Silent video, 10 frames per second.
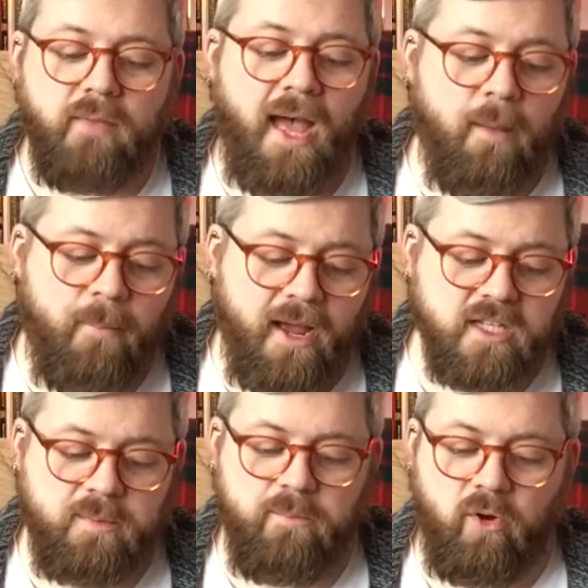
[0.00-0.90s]
Um, my
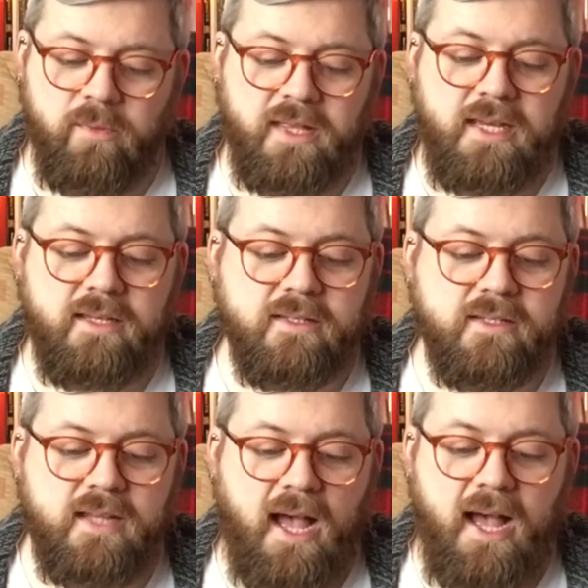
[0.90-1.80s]
husband bought me
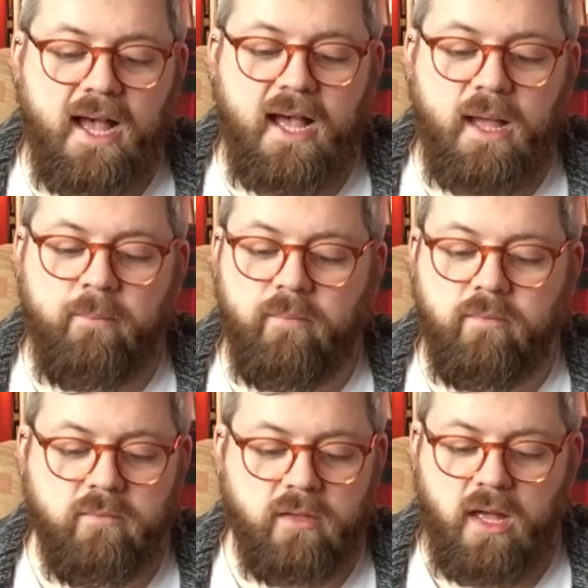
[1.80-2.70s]
these um,
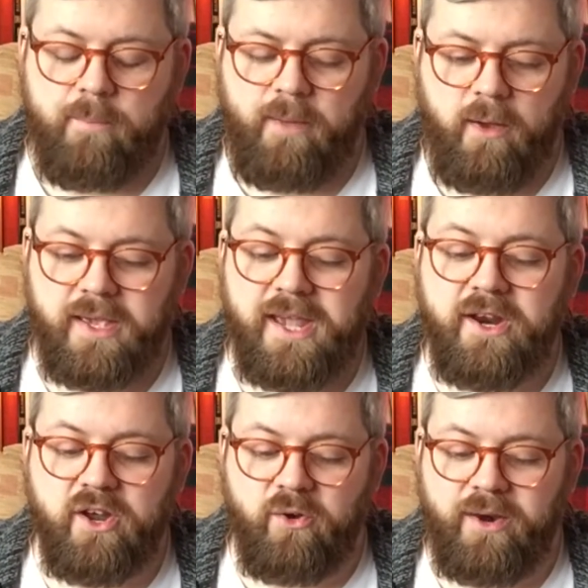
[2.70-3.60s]
about a
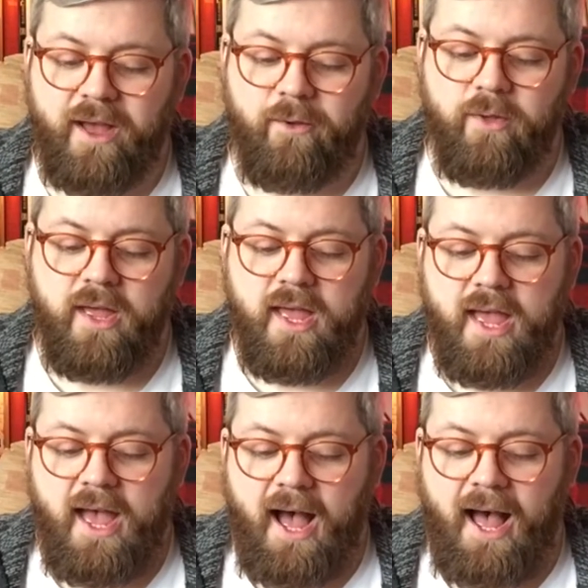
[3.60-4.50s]
year ago now,
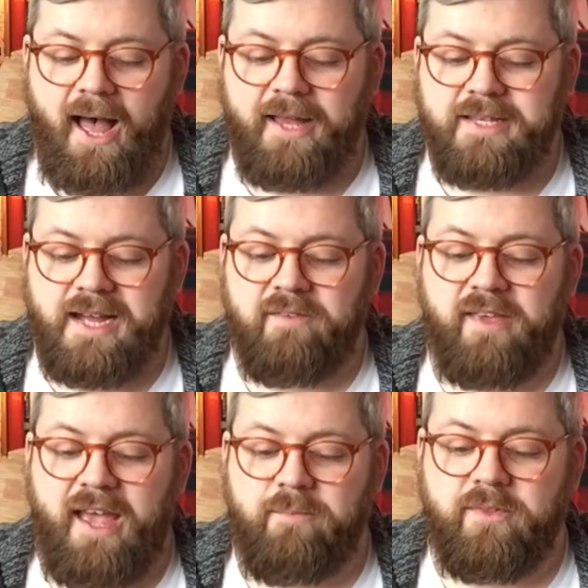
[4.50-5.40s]
and I've
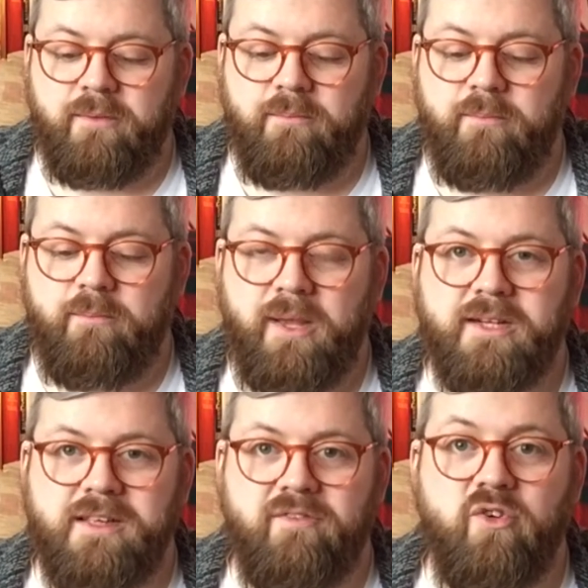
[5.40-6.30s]
kept them
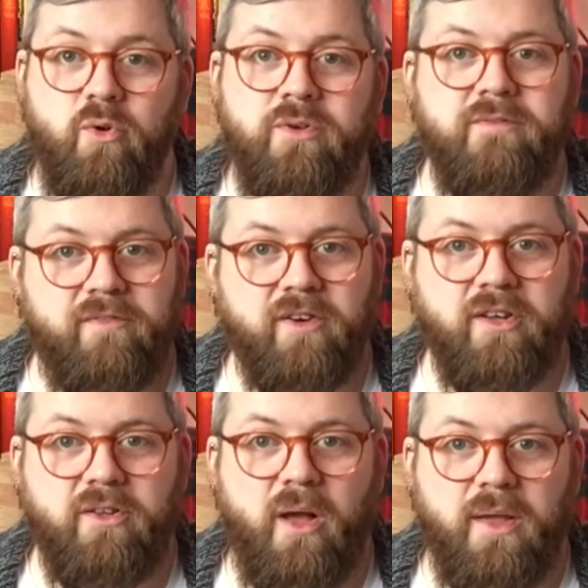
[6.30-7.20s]
because I've known for
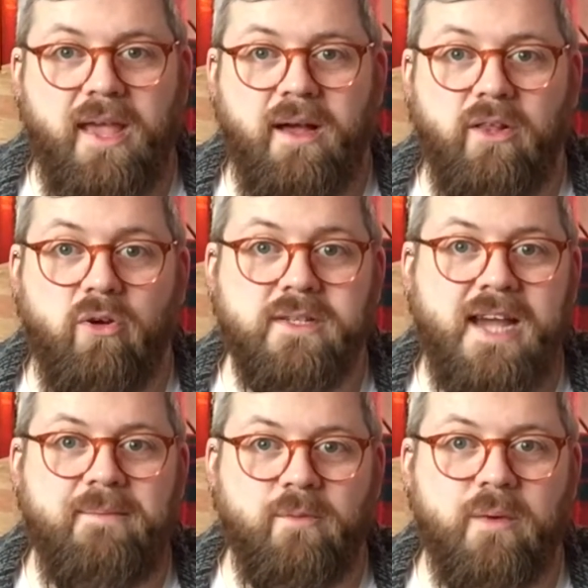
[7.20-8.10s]
a, a, a, long
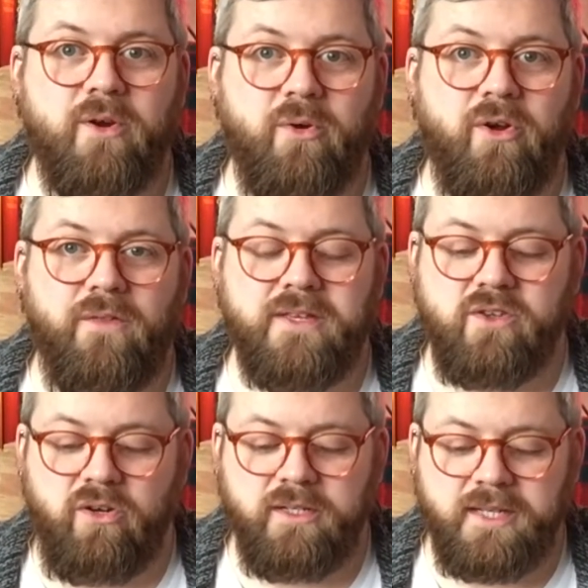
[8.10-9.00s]
time that we were going on this
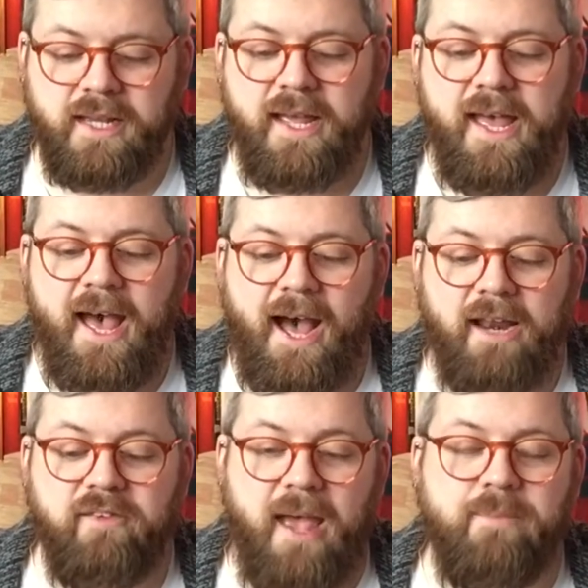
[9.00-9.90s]
holiday, and
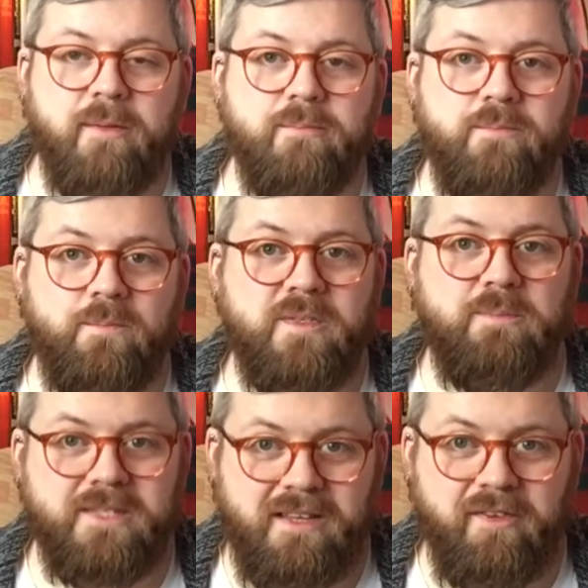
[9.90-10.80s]
I've kept them
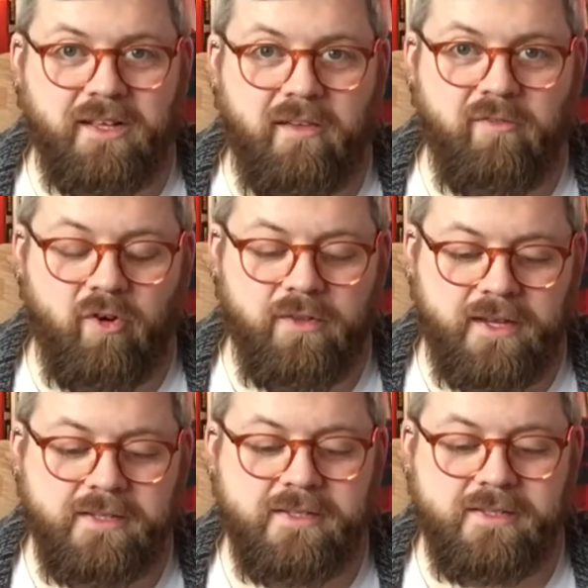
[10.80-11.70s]
specifically for
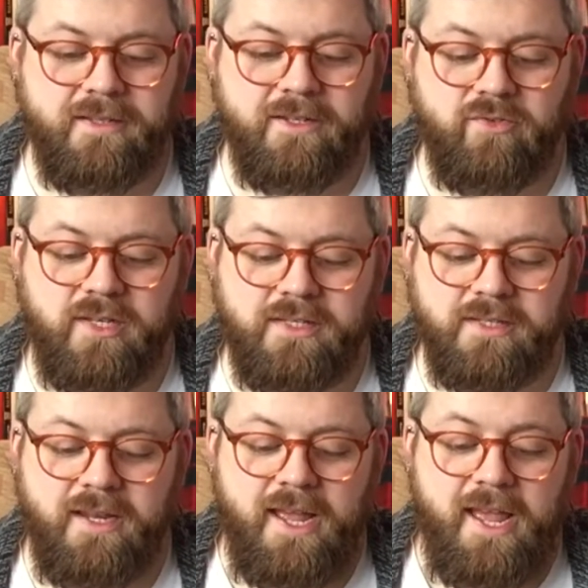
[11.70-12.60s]
this this reason.